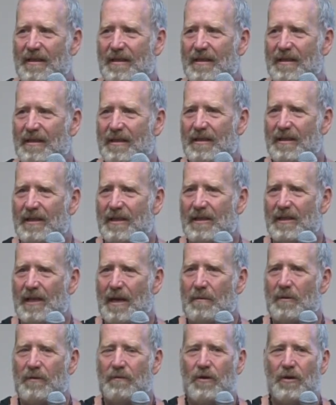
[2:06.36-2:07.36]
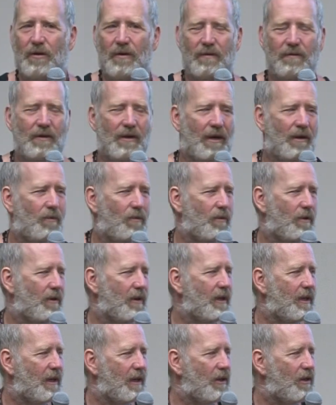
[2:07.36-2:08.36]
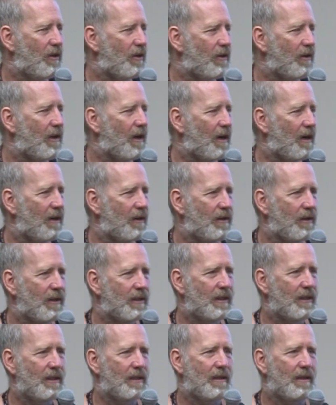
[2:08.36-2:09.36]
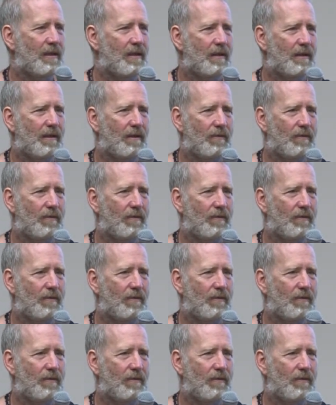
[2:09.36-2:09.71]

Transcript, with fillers: some of you have done work in your gardens